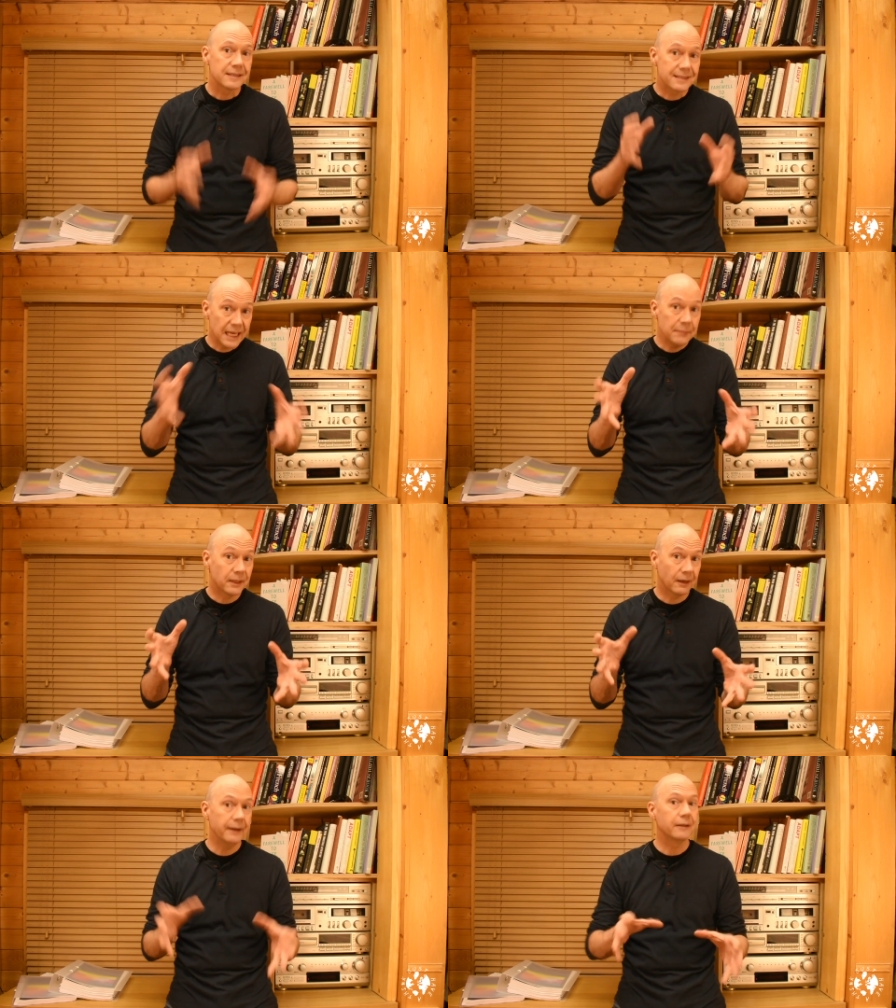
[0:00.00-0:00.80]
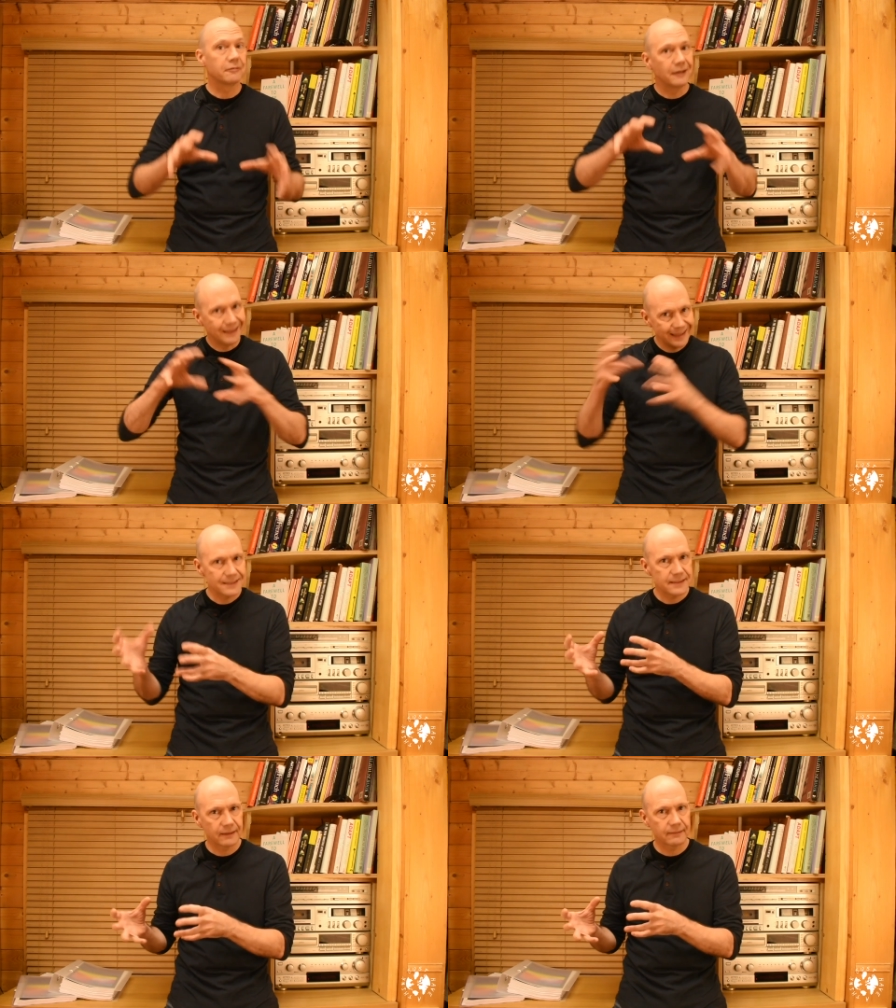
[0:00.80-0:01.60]
The same kind of
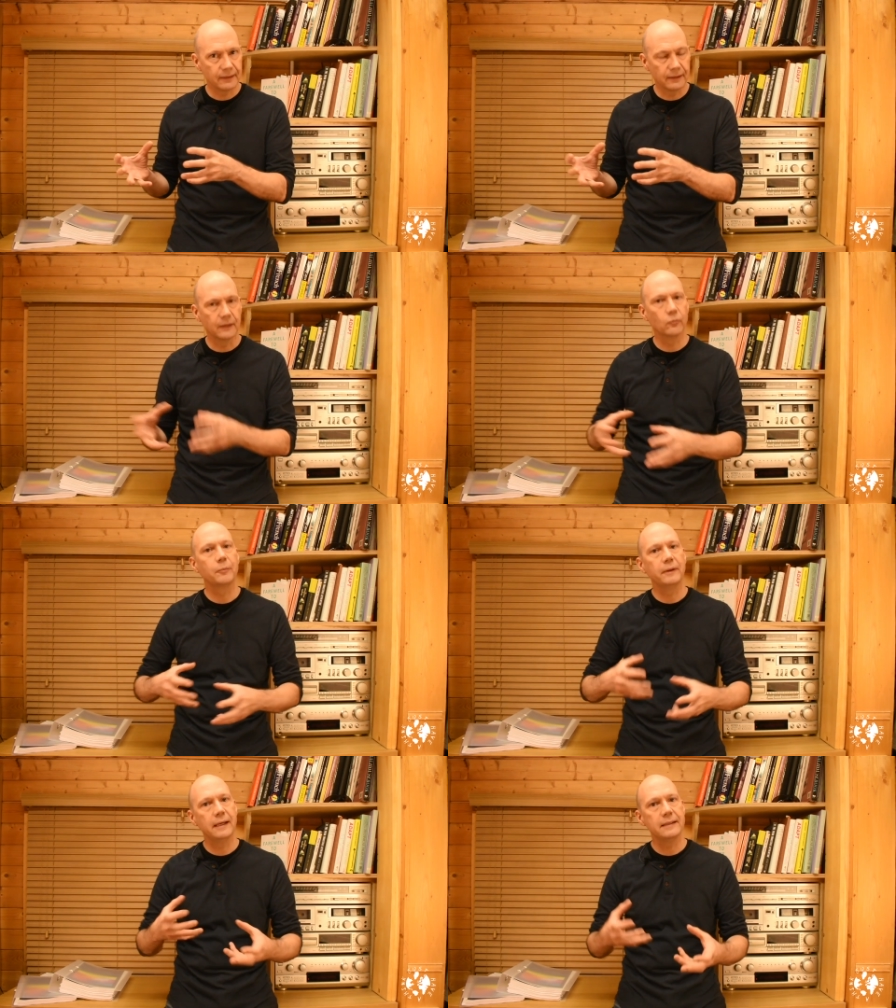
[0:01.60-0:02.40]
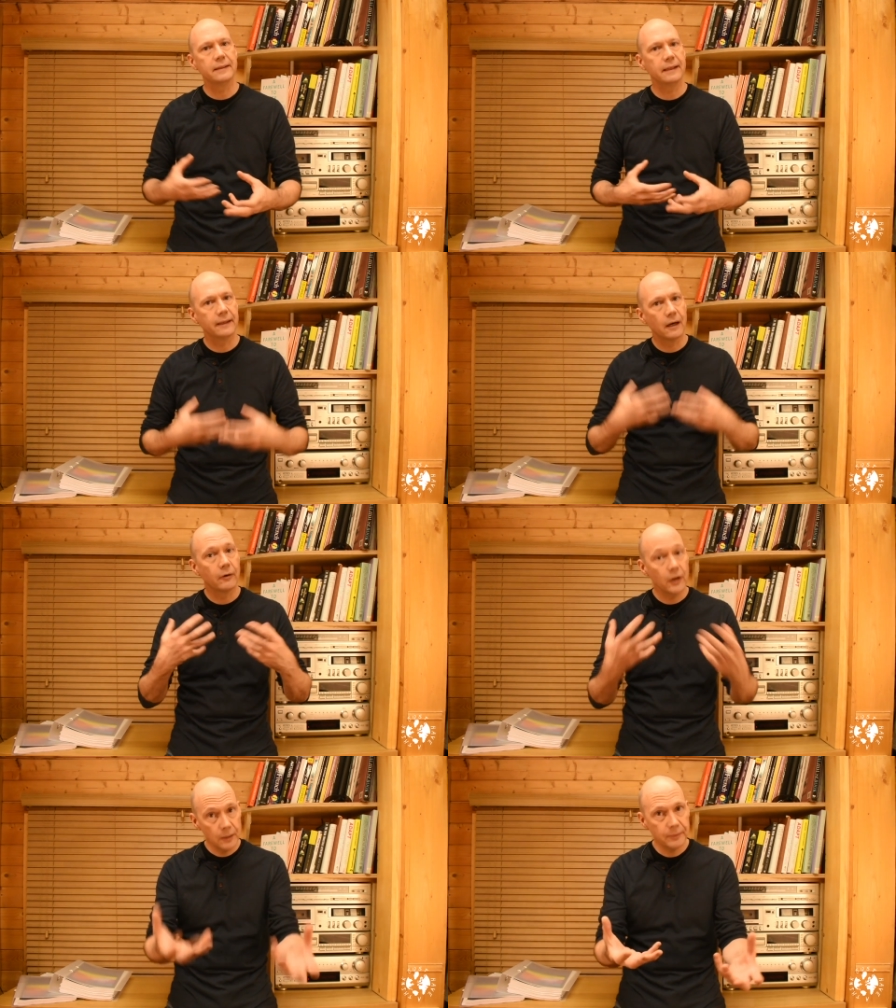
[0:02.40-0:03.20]
holistic thinking will be needed in
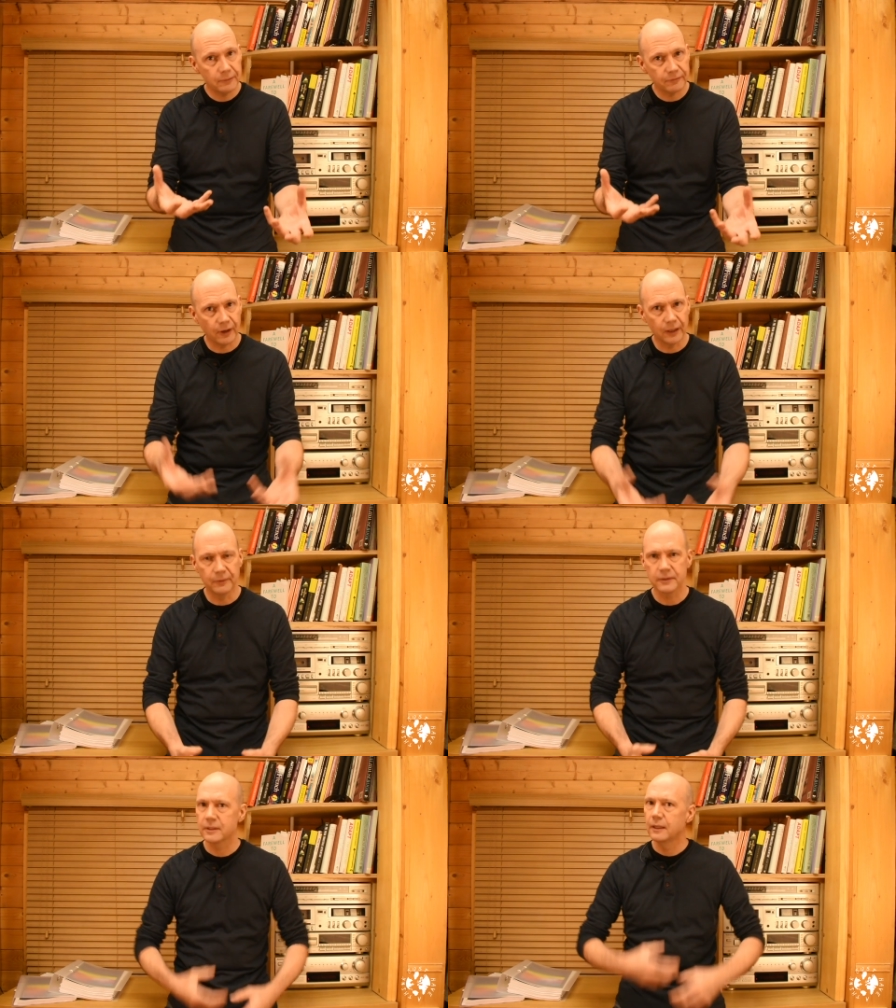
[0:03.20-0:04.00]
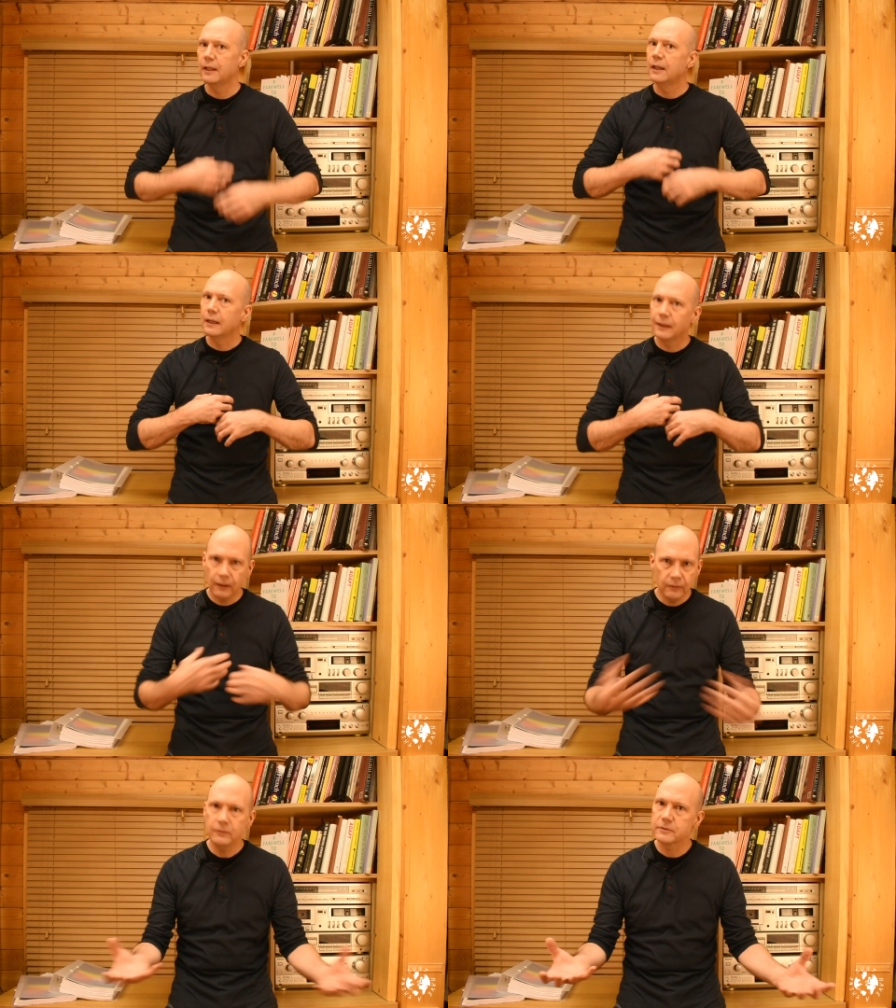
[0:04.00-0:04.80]
our urban environments.
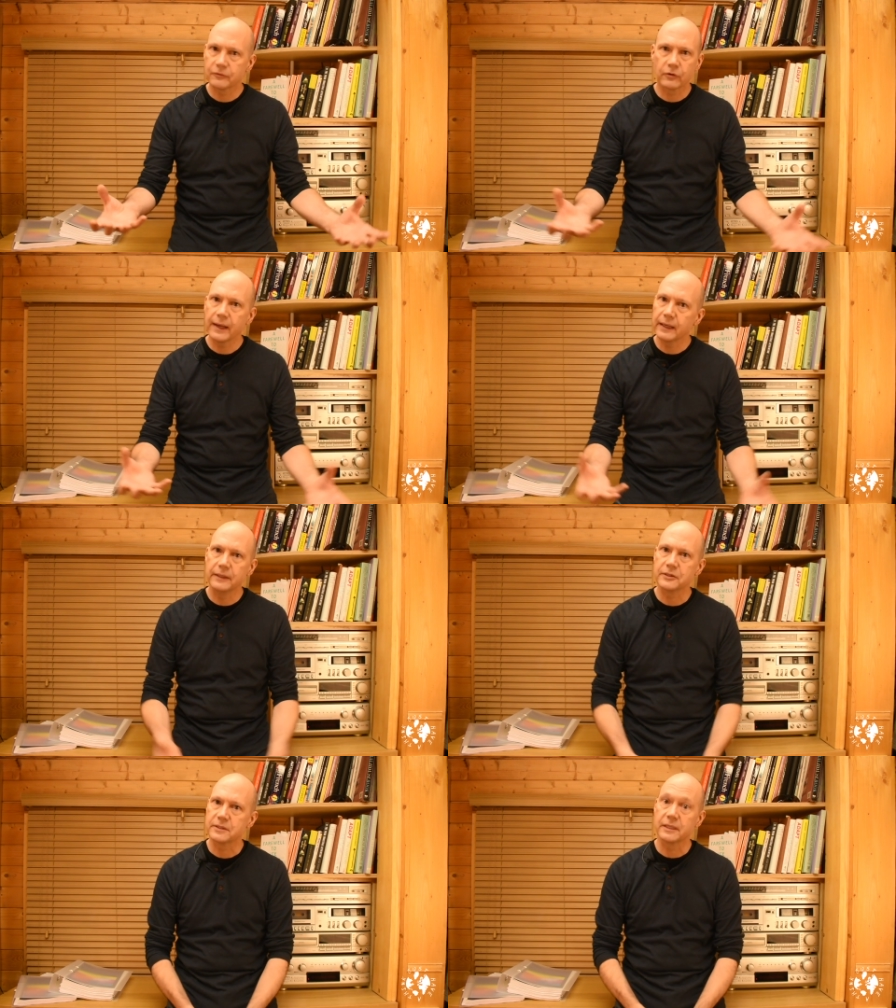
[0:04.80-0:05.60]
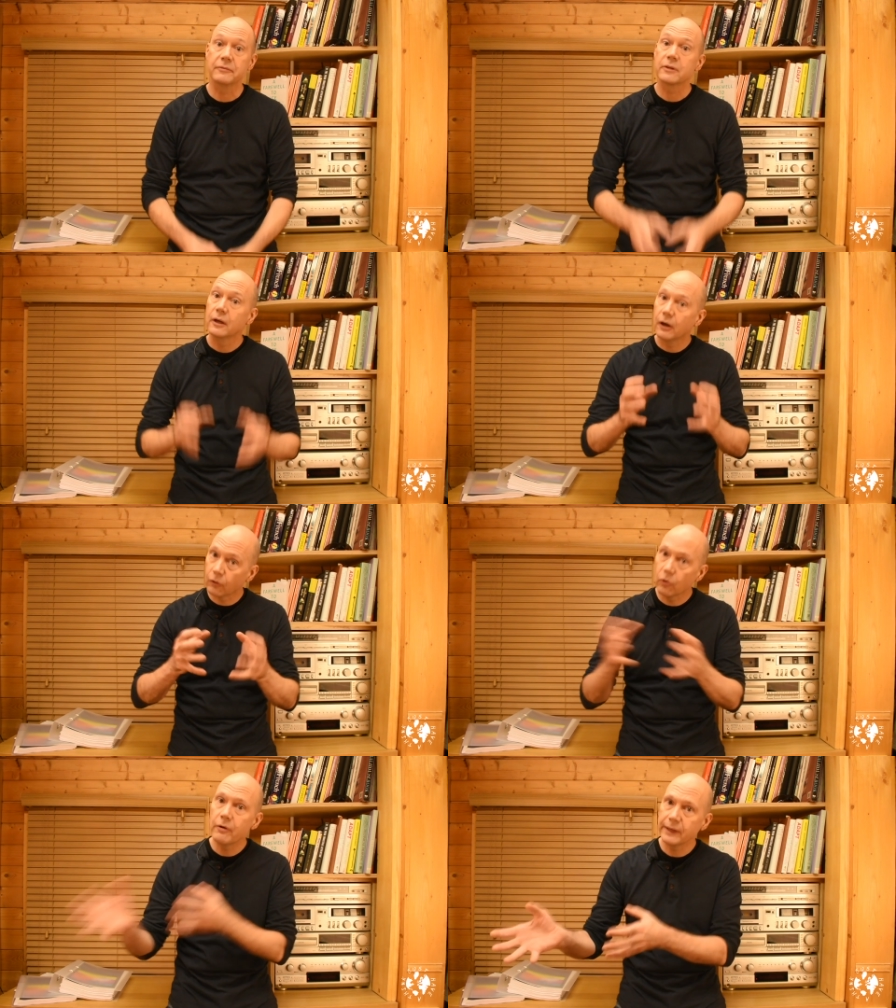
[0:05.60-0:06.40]
Loads of great initiatives
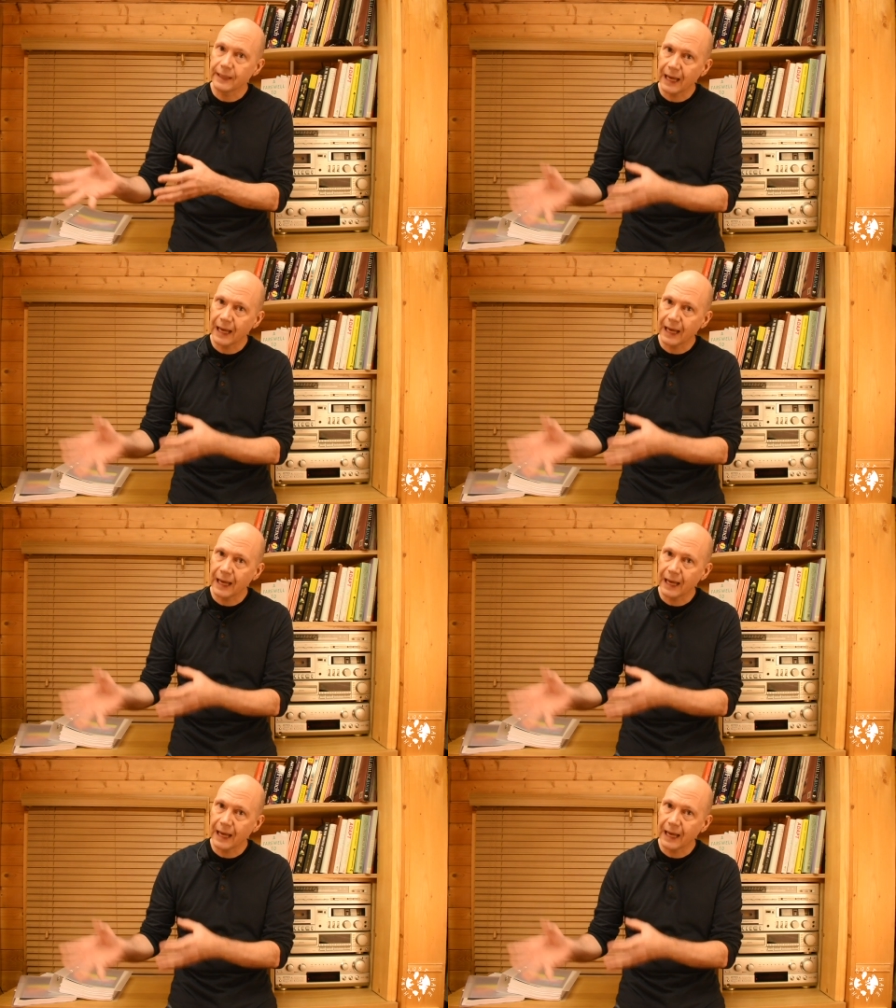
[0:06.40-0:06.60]
are already